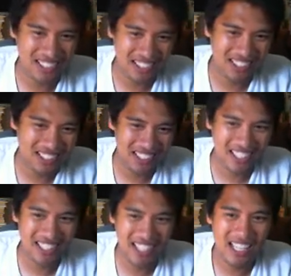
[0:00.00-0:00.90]
You know, you
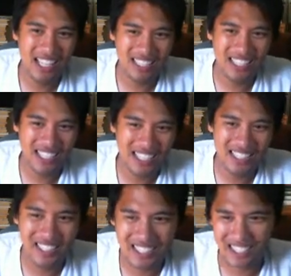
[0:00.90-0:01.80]
got
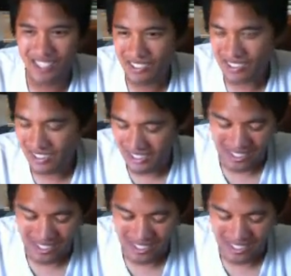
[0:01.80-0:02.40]
guillotine choked.